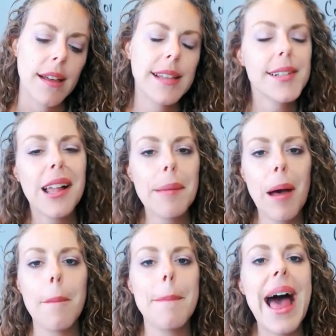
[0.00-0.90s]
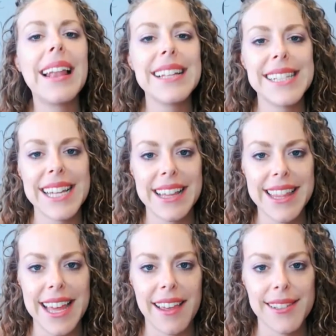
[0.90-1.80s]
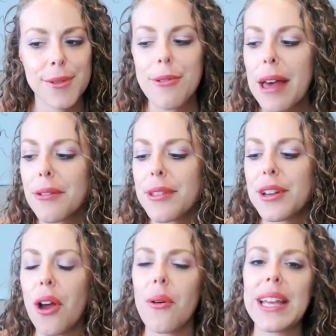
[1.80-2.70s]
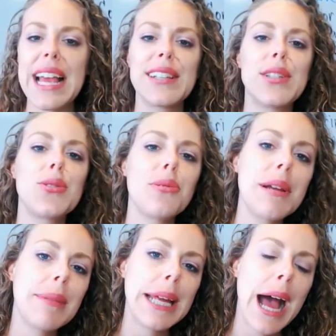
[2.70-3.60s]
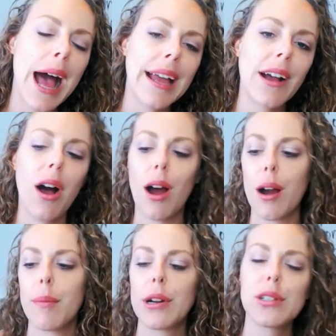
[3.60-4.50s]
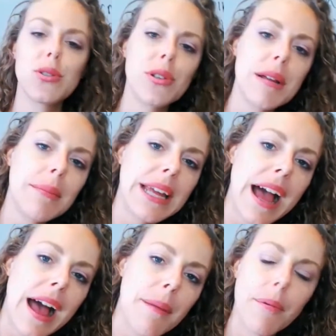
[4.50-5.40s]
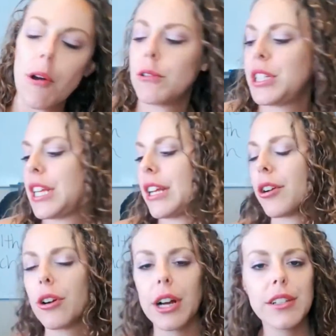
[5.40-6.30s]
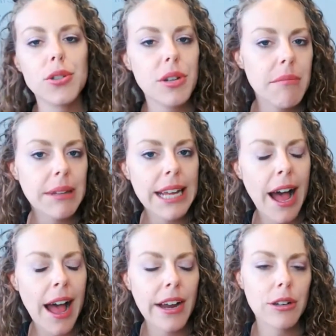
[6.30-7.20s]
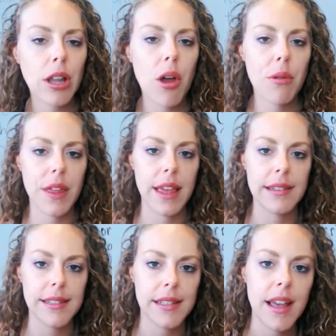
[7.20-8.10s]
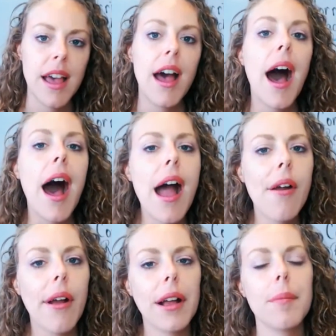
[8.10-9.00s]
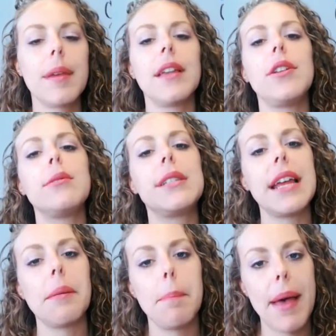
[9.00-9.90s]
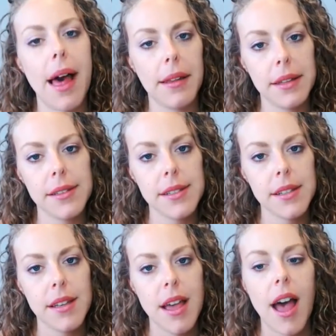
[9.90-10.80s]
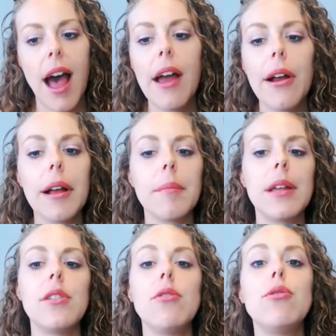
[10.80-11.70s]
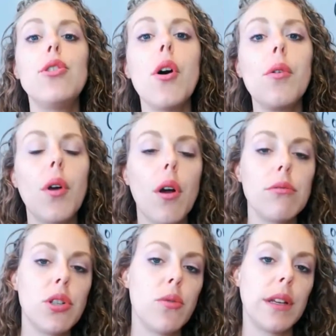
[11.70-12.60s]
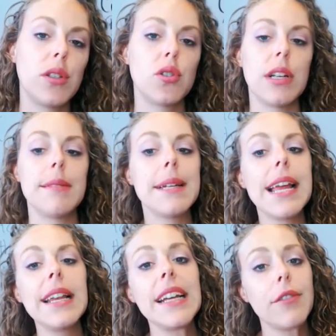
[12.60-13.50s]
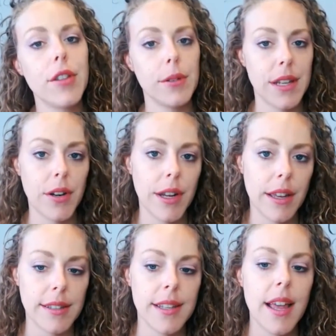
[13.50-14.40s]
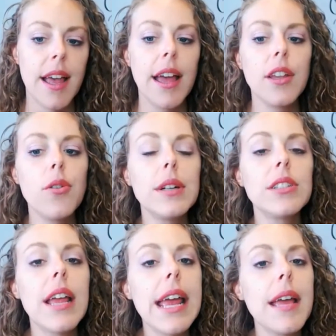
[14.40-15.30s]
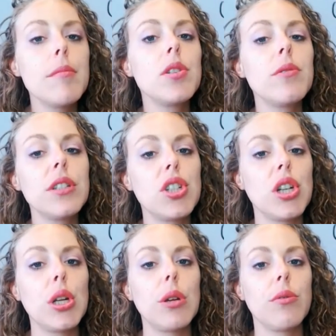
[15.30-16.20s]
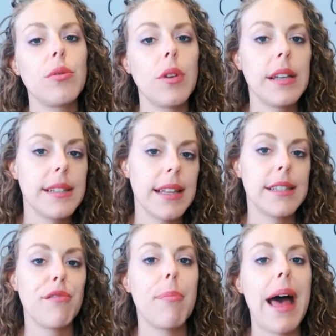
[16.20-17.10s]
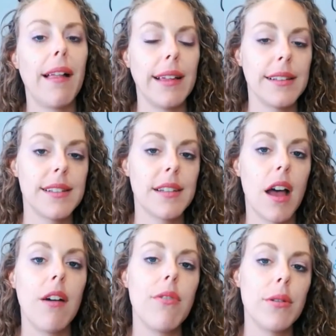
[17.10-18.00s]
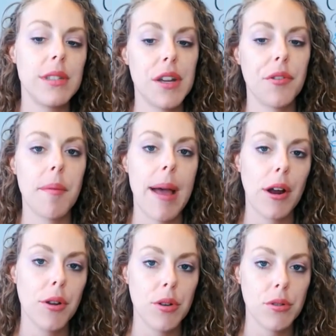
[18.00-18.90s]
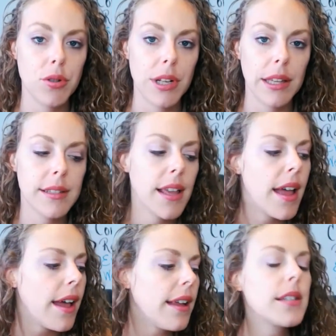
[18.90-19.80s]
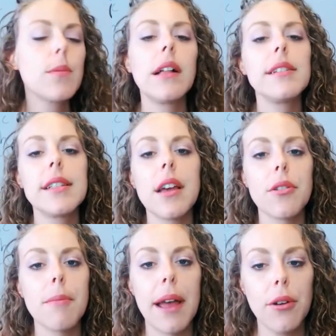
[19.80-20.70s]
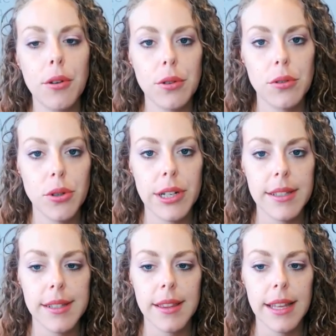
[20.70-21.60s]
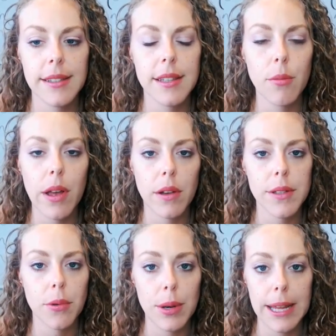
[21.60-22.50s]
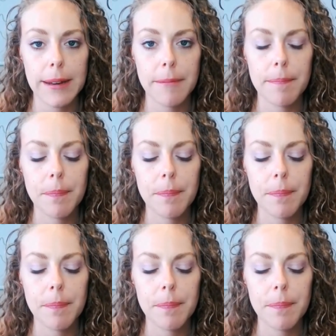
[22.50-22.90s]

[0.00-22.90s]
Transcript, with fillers: It's all about balancing things rather than going extremely high carb or extremely high protein or extremely high or low this. I recommend you stay in balance. I recommend you don't go too extreme in any of those areas and you aim to achieve a sense of balance of those different macronutrients as well as the other micronutrients and things that we also need.